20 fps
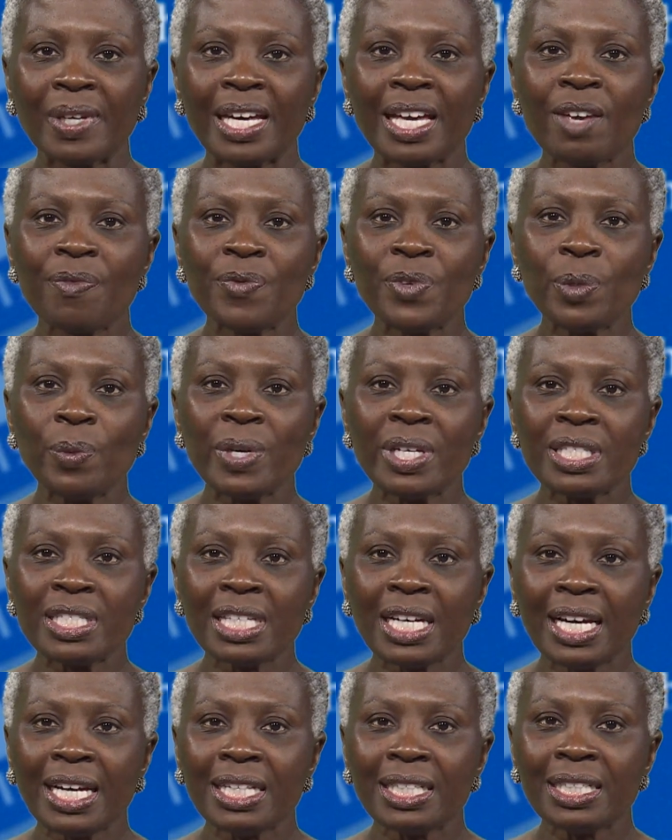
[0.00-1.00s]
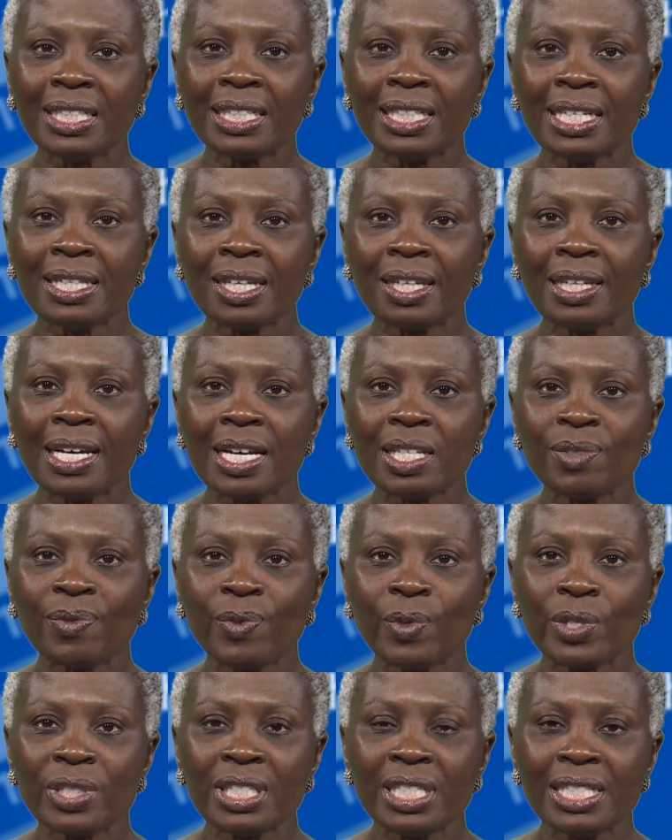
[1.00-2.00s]
If you were in China in the last
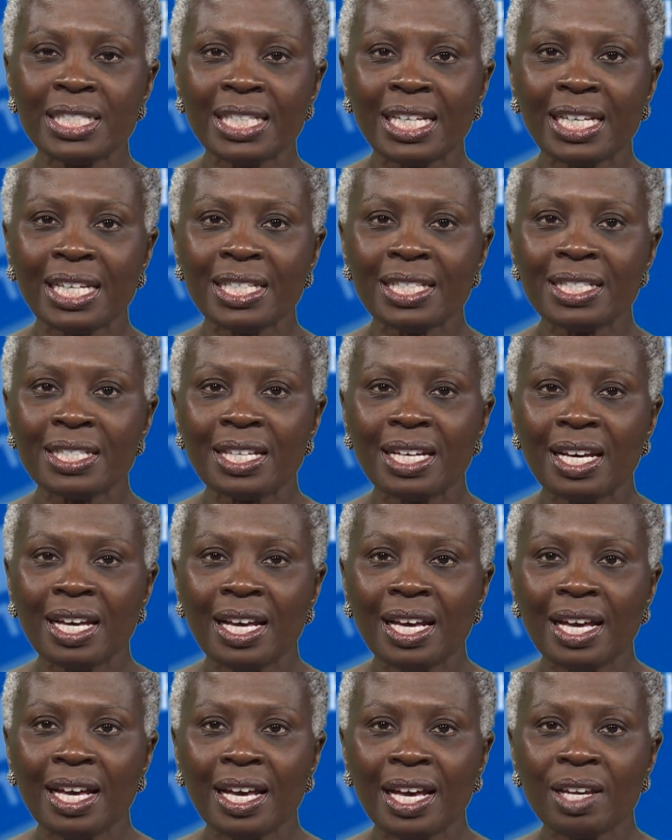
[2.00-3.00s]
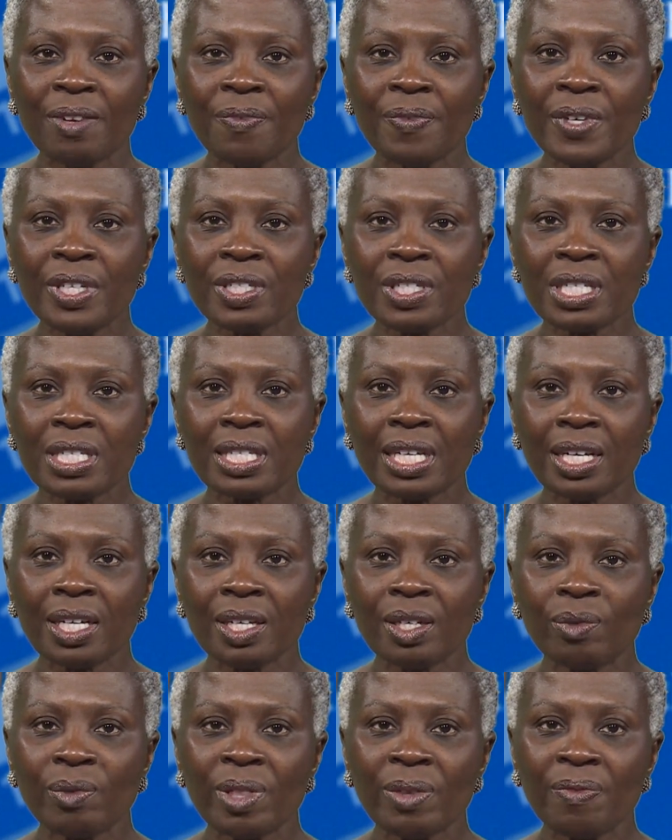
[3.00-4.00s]
14 days and feel
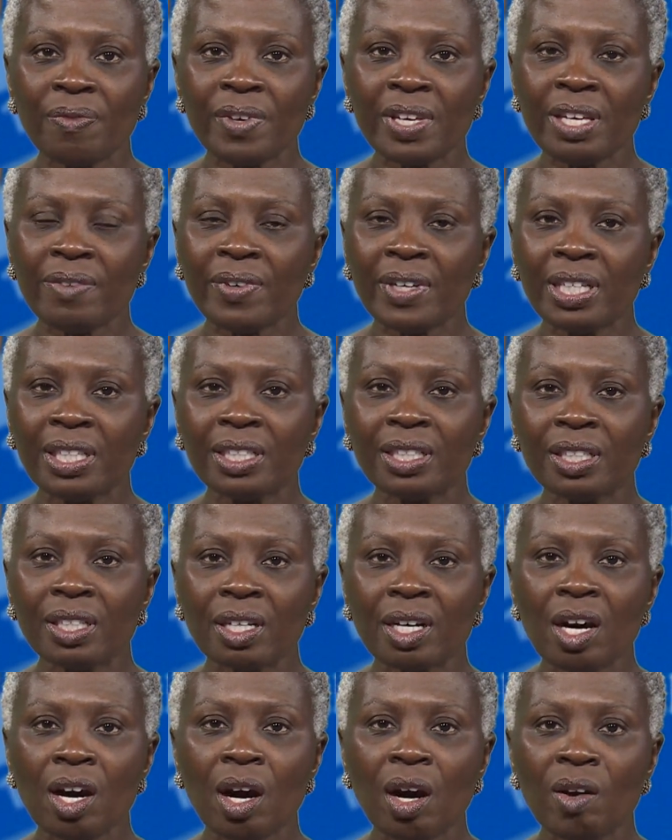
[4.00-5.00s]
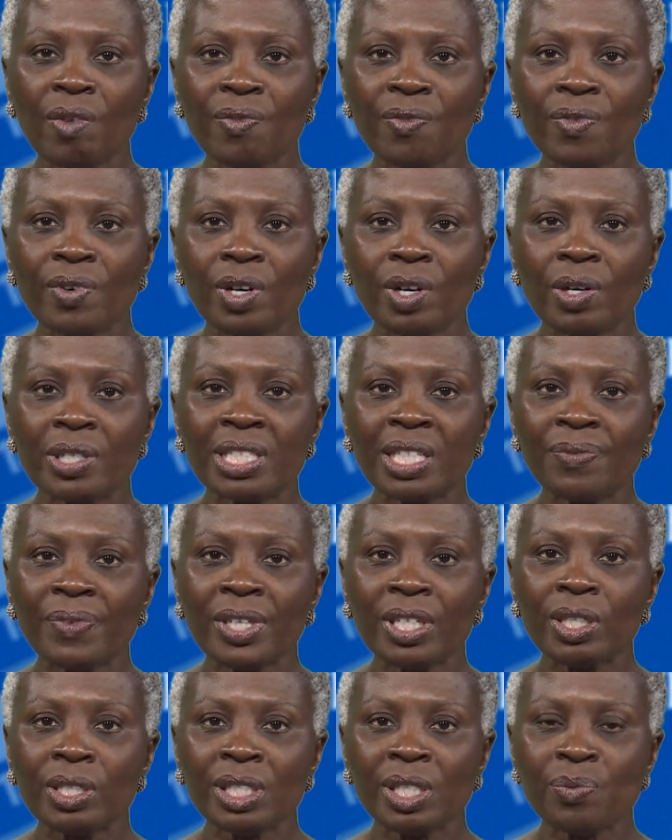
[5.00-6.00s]
sick with fever, cough, or
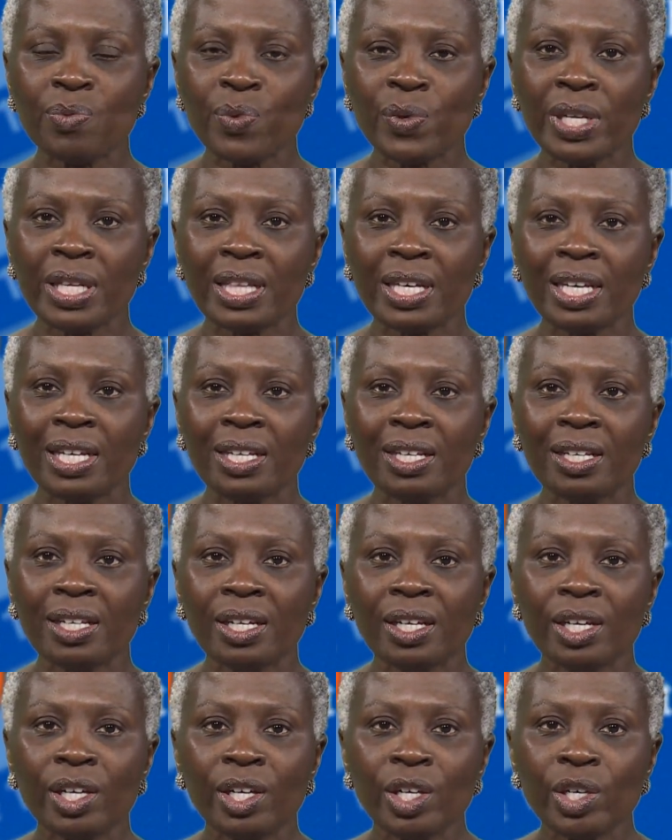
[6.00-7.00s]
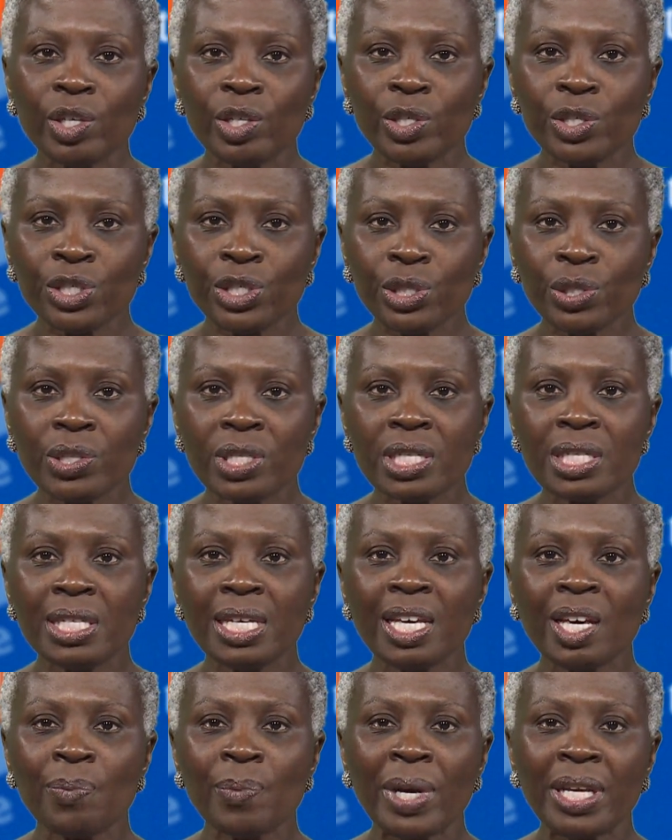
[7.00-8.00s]
difficulty breathing, you should
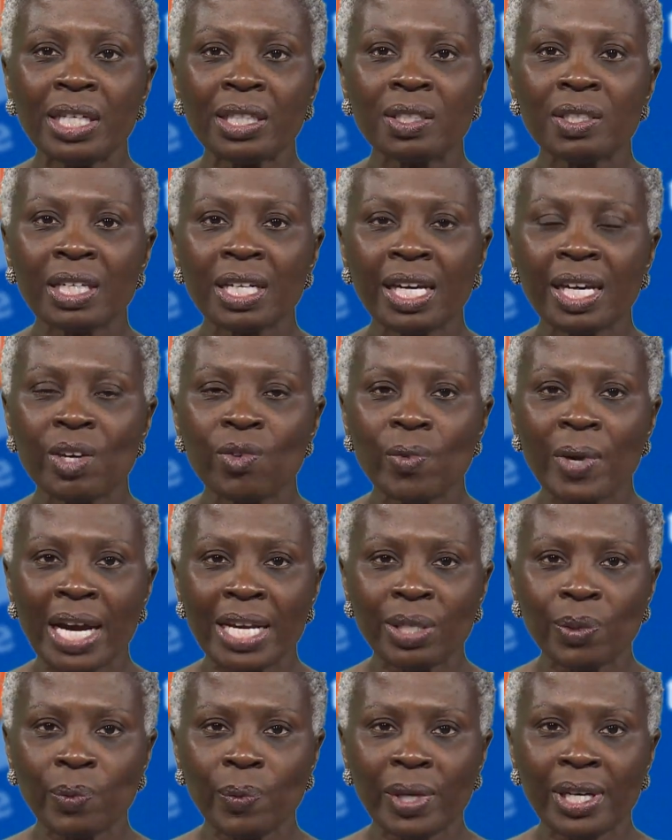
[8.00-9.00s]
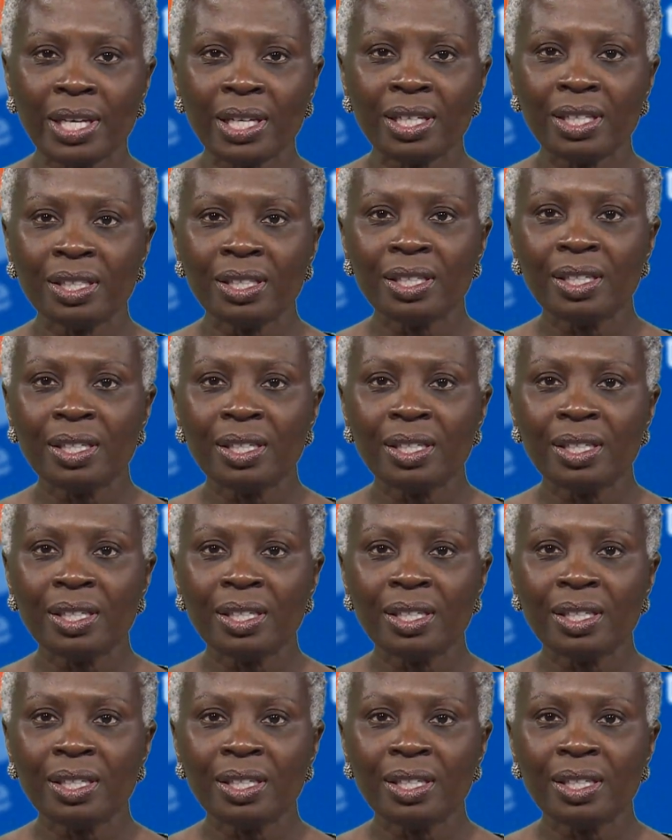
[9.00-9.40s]
seek medical care right away.